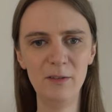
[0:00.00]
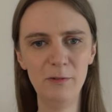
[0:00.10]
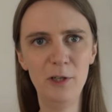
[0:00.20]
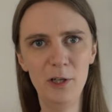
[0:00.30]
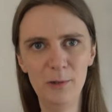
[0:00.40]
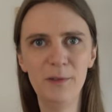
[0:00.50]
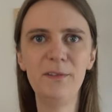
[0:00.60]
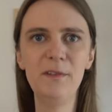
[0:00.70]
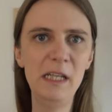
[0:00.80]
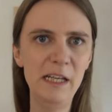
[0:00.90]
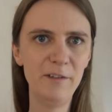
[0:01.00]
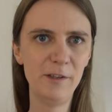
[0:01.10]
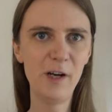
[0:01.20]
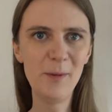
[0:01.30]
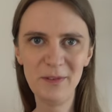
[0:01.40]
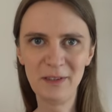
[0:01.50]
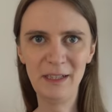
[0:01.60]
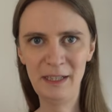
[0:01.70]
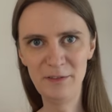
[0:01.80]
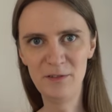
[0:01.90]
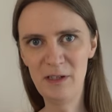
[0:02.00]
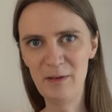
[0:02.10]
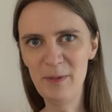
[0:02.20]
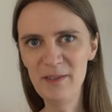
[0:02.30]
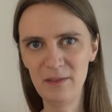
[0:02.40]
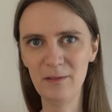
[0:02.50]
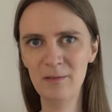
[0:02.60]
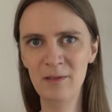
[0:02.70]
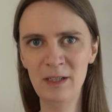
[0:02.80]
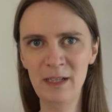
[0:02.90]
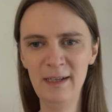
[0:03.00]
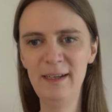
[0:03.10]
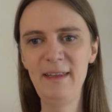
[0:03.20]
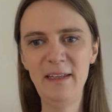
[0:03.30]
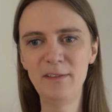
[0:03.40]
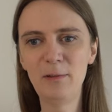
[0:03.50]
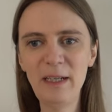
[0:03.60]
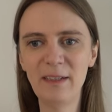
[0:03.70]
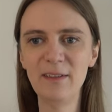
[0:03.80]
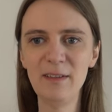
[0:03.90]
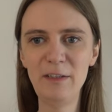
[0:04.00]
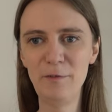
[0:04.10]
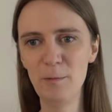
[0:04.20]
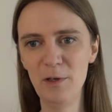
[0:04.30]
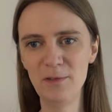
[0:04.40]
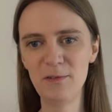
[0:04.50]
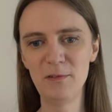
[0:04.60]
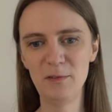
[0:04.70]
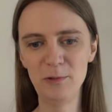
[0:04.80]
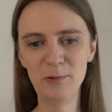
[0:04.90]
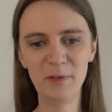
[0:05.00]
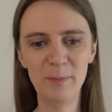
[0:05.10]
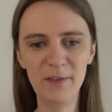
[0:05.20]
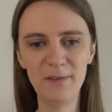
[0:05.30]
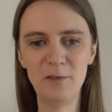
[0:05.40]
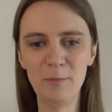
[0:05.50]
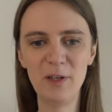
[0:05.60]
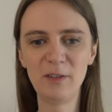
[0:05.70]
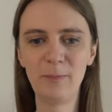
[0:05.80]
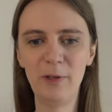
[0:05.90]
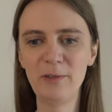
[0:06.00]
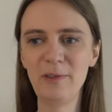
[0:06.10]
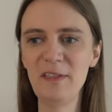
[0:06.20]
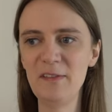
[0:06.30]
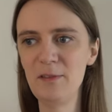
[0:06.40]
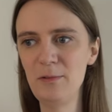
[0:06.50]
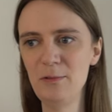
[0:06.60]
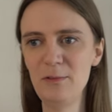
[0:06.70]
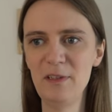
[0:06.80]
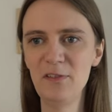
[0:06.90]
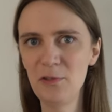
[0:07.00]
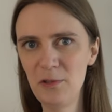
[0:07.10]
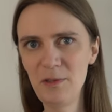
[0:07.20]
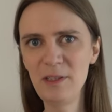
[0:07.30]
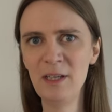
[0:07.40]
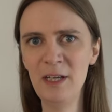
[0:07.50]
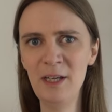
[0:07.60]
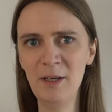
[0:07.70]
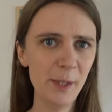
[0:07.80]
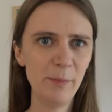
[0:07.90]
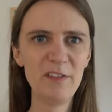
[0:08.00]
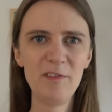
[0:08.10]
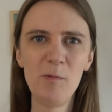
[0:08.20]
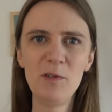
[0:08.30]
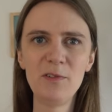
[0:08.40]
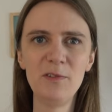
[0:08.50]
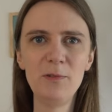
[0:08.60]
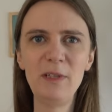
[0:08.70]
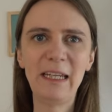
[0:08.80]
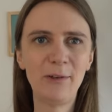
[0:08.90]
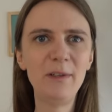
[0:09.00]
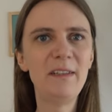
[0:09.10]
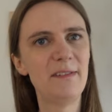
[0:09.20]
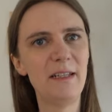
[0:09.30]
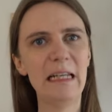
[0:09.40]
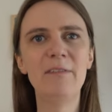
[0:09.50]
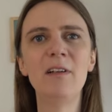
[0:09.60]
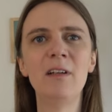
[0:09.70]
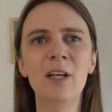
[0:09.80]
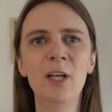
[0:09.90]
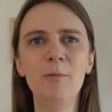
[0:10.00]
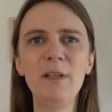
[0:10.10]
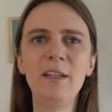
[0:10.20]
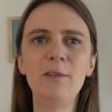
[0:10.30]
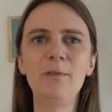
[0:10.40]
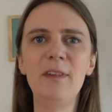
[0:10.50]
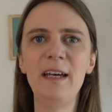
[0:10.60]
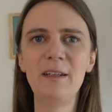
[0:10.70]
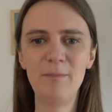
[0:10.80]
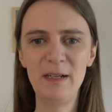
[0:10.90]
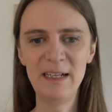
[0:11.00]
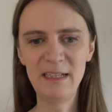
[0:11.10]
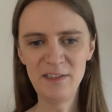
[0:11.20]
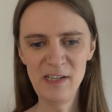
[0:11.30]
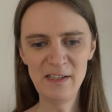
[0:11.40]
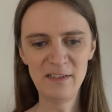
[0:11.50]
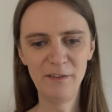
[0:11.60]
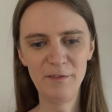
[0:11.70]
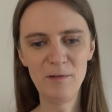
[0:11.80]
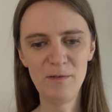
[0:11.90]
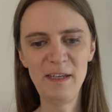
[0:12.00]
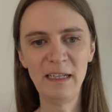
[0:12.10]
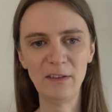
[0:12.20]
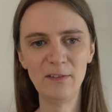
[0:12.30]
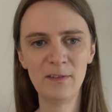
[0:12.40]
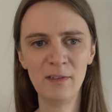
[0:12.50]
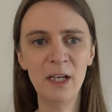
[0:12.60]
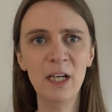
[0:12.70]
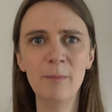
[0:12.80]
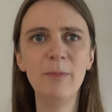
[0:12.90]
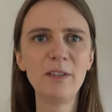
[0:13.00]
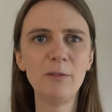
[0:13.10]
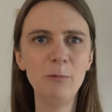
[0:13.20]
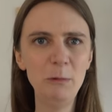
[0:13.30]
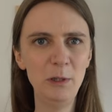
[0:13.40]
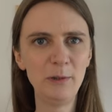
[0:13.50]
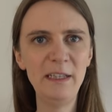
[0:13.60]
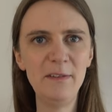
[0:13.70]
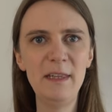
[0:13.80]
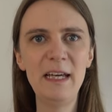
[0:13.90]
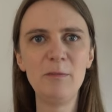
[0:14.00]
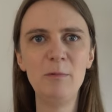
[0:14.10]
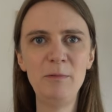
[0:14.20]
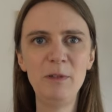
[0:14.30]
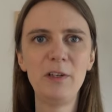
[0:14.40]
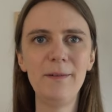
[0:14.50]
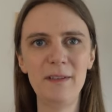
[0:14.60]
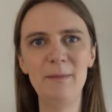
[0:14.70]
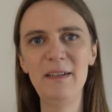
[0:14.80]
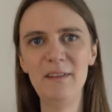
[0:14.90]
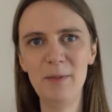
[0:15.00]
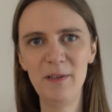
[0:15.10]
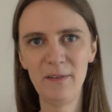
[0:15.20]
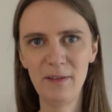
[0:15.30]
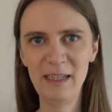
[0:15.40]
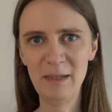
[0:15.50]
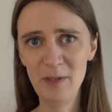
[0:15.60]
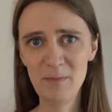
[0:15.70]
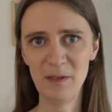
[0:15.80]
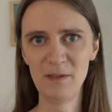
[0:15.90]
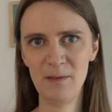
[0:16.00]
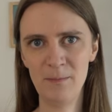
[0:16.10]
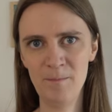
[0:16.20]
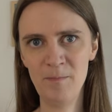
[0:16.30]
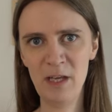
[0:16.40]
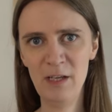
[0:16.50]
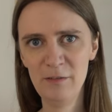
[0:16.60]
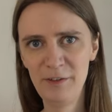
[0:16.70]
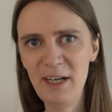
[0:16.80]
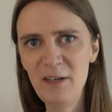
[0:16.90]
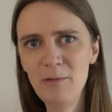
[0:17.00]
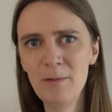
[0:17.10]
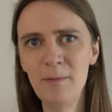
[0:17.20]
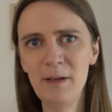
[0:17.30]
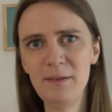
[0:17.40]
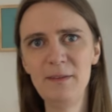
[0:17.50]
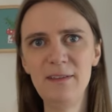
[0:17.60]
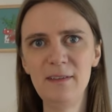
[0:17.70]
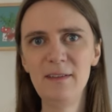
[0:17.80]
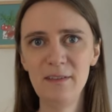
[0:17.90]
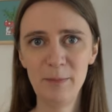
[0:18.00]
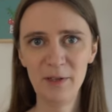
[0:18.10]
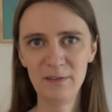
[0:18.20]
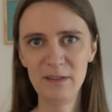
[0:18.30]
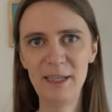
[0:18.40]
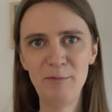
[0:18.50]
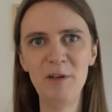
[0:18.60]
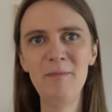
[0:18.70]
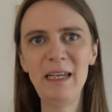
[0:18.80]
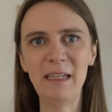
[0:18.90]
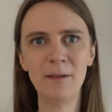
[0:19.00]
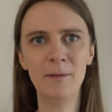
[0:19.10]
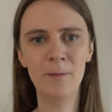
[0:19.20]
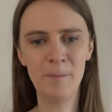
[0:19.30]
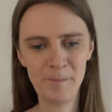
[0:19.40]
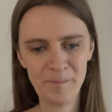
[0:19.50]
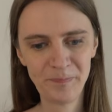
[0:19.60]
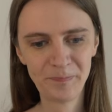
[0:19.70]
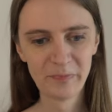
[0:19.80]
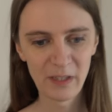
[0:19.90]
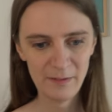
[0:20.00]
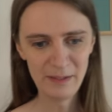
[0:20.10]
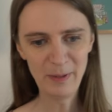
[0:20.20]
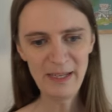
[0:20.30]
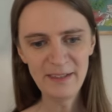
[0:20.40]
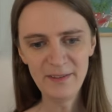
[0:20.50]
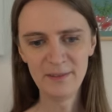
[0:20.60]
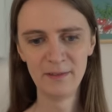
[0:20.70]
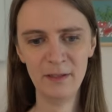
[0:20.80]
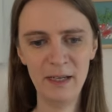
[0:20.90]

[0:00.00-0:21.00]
lowers the level of obstacleness for our puzzle. And that's great if we want to use the puzzle to block progress to the story. But if we want to increase the level, we can do that by changing a few things. But we will look into that when we customize the puzzle in a moment. For now, this is the puzzle that we've made. The players